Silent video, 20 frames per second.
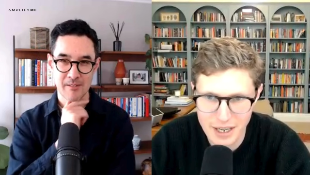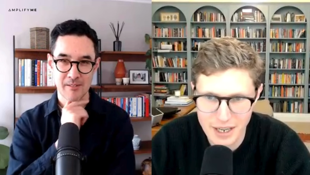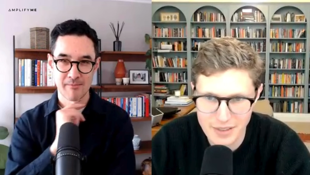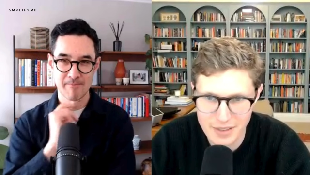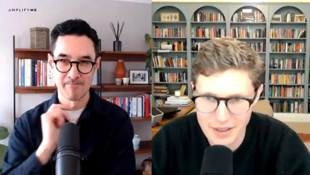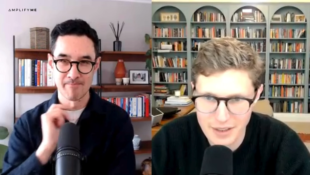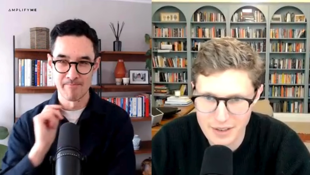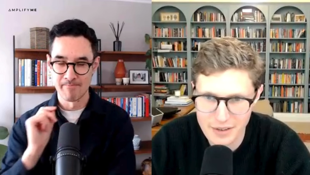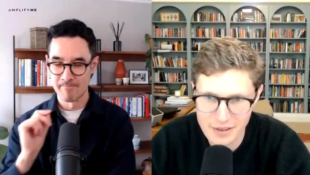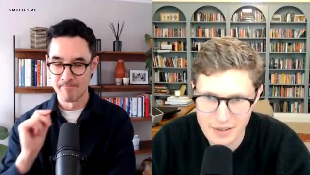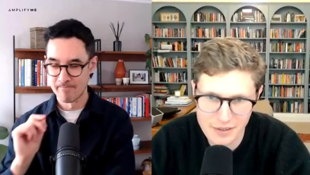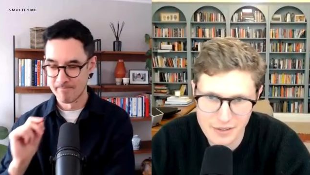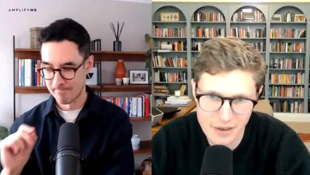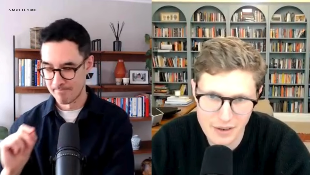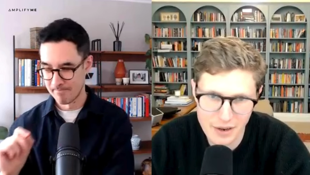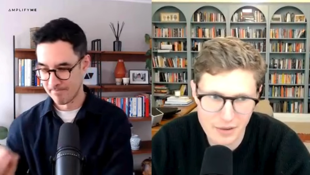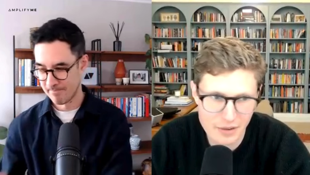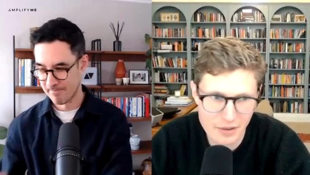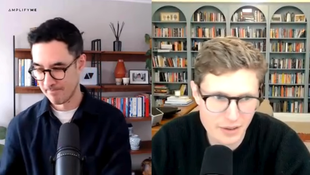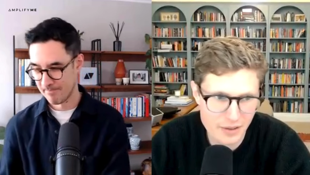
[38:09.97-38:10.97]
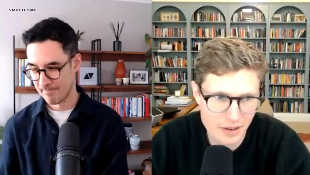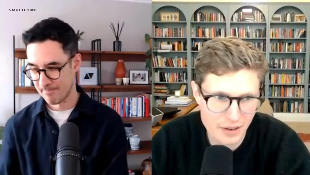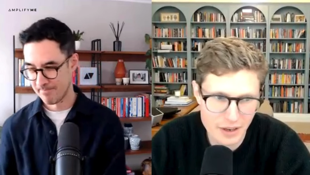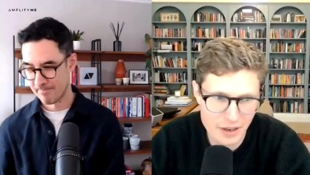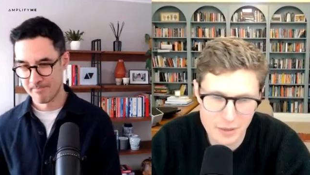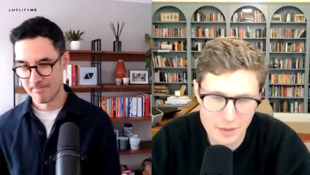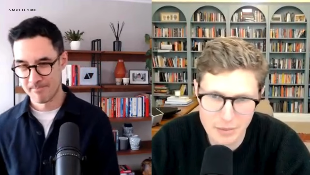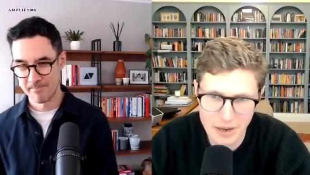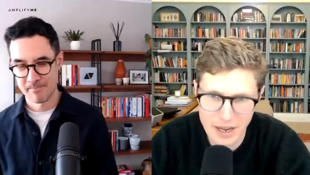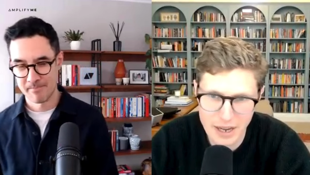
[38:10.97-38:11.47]
Speaker 1: And then you can go and,
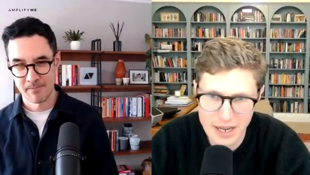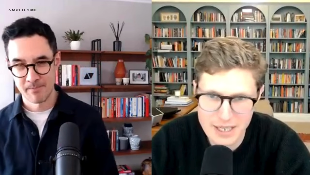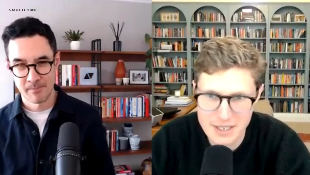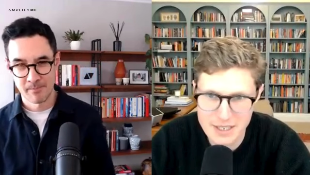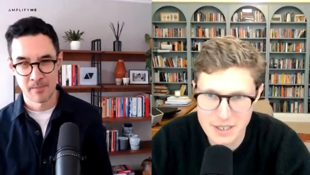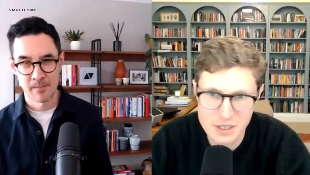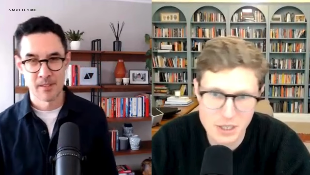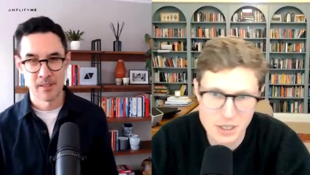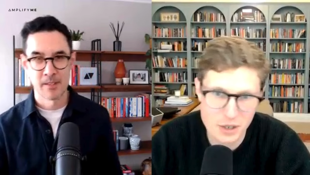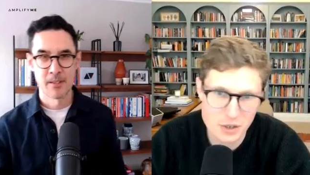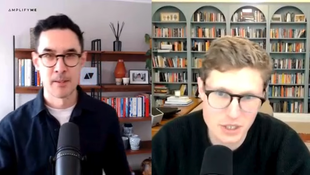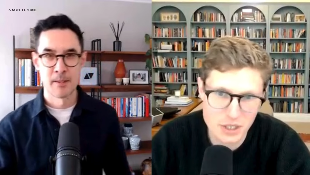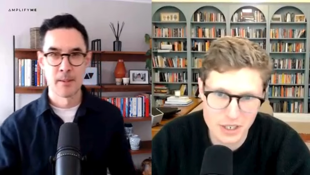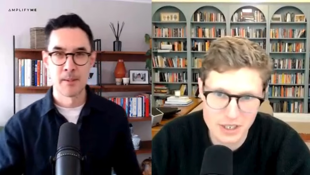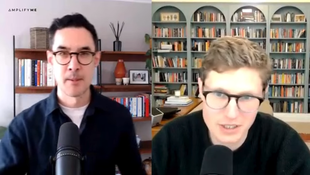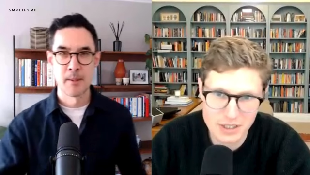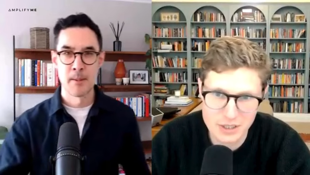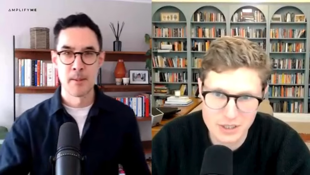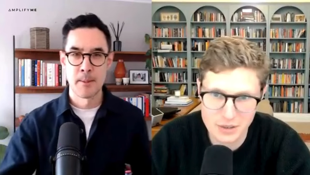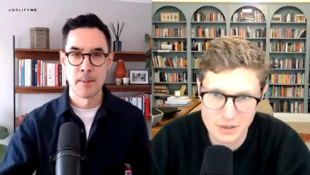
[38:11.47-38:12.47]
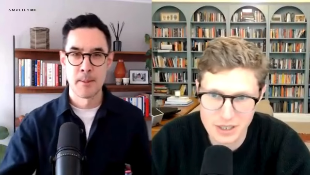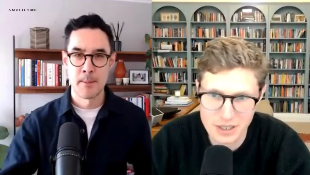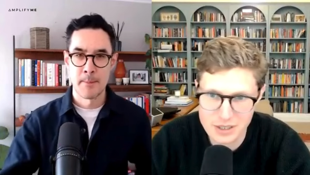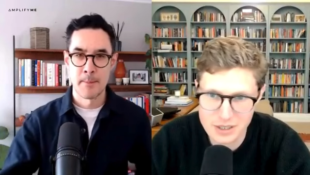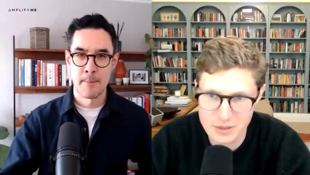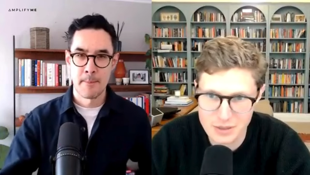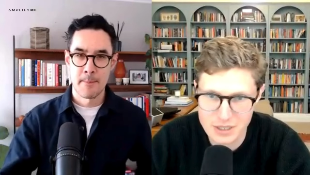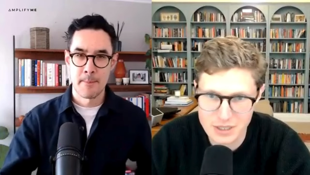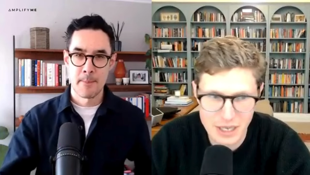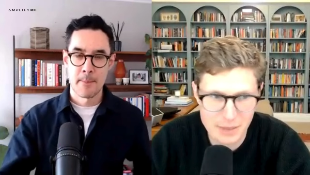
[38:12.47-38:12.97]
and apply as an associate to a
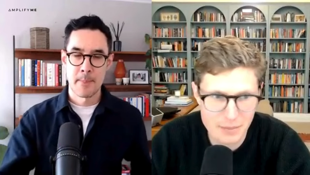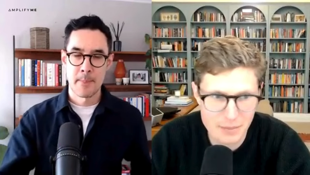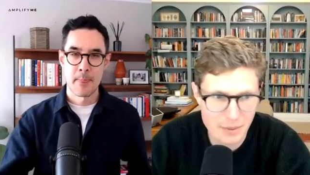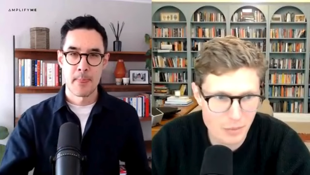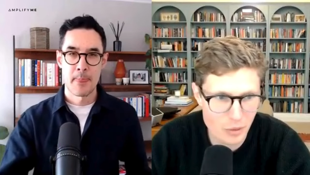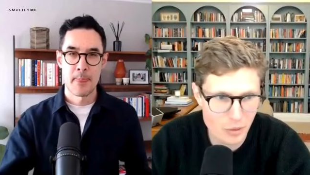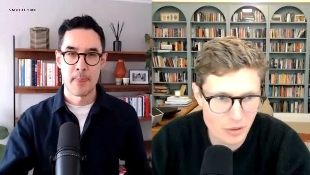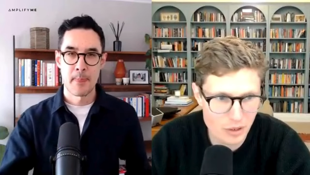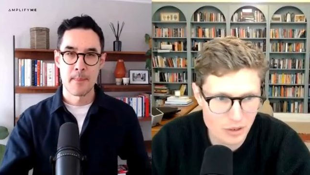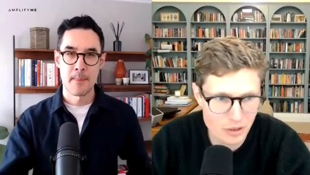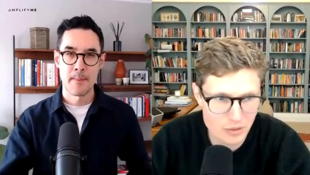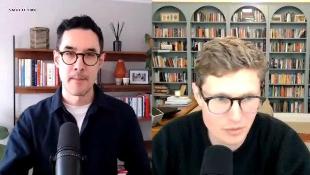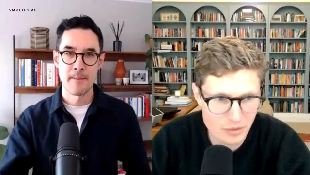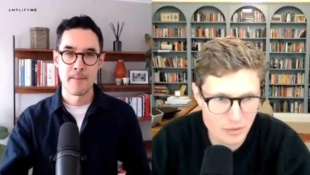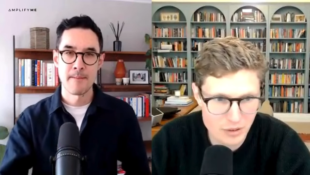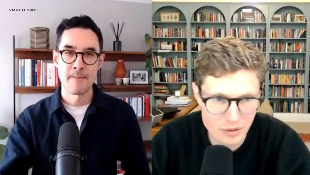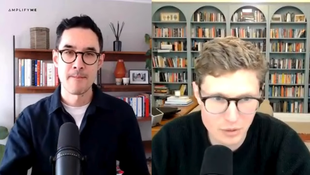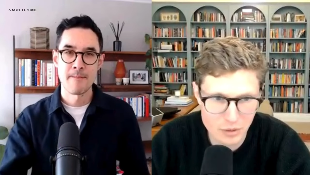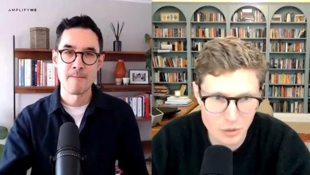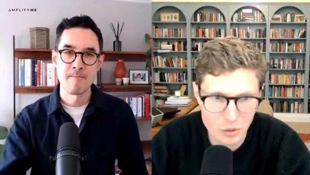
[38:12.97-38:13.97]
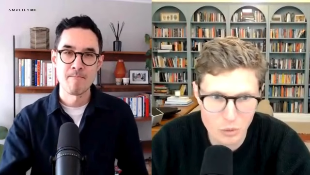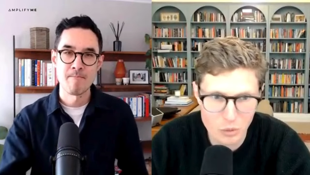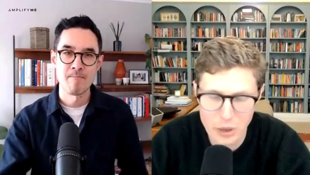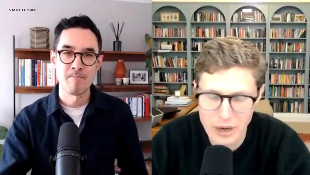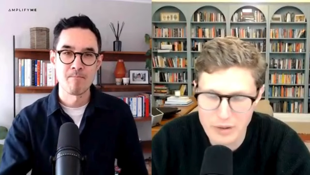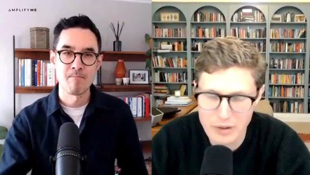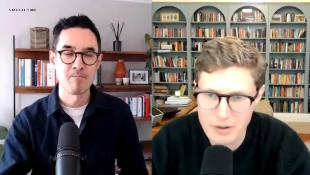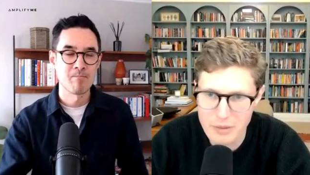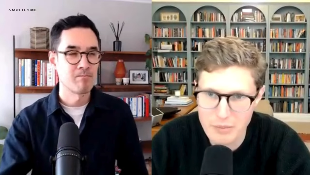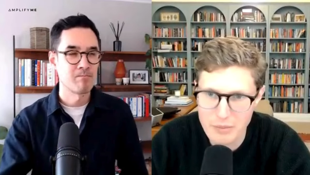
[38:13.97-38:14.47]
to a J P Morgan or
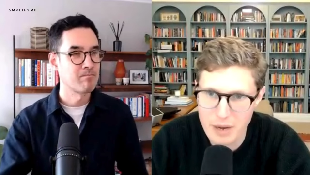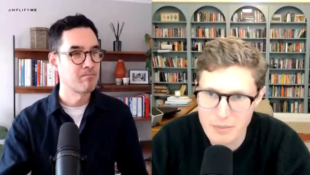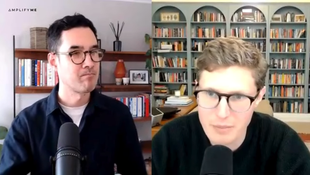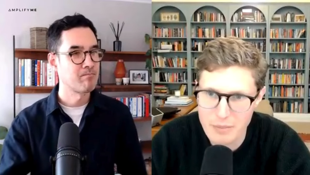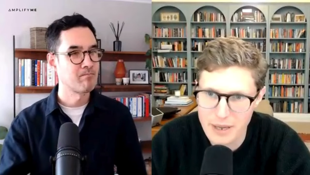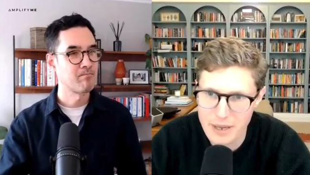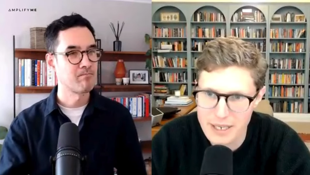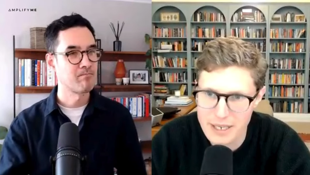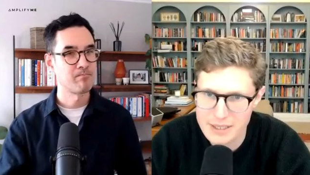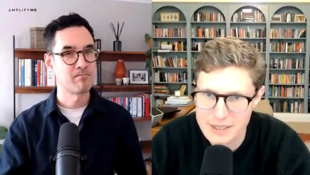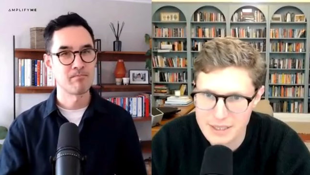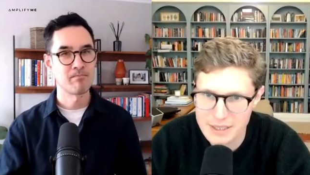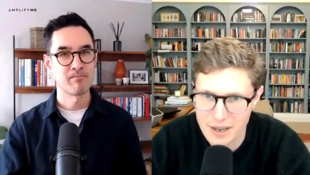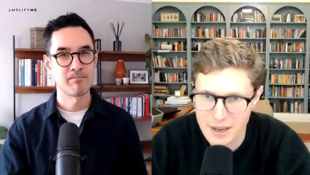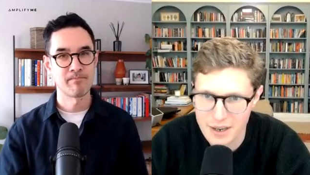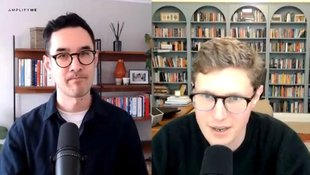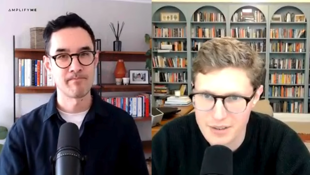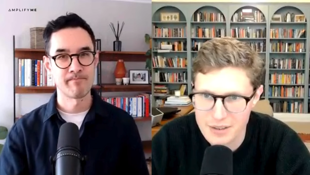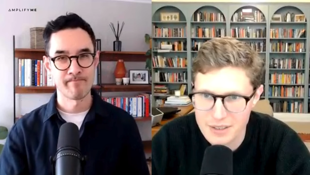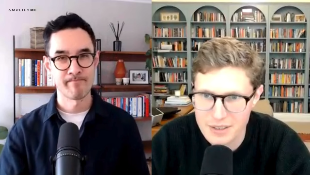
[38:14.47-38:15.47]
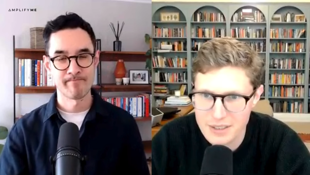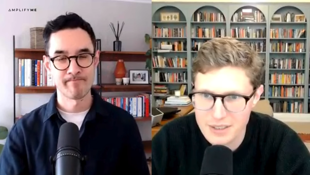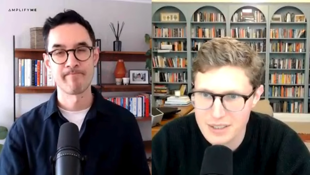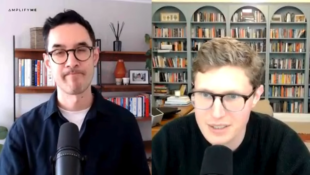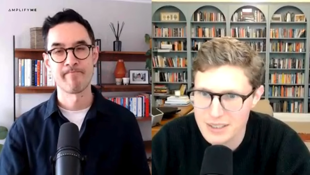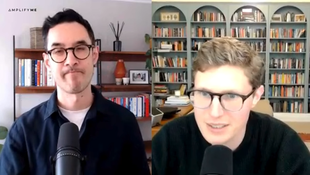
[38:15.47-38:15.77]
whatever it might be. So,